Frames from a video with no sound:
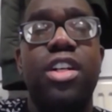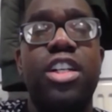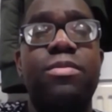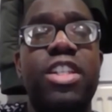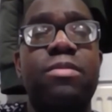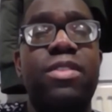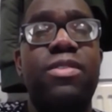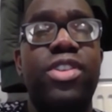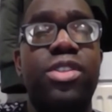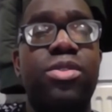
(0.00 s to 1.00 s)
In the
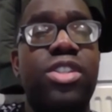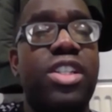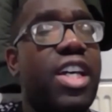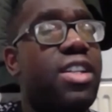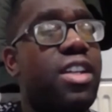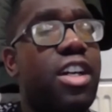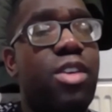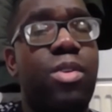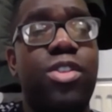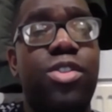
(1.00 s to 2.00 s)
midfield, again,
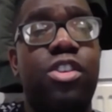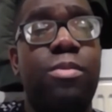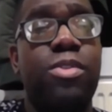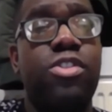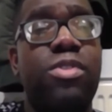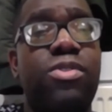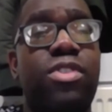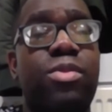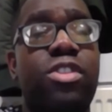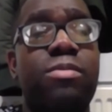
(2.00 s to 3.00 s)
likewise, Scott McTominay and
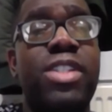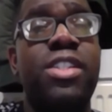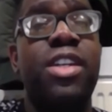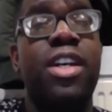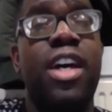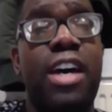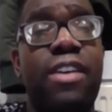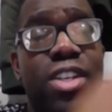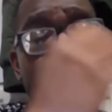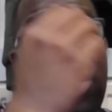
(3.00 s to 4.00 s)
Fred will come in. I
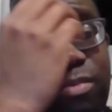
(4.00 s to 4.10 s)
think that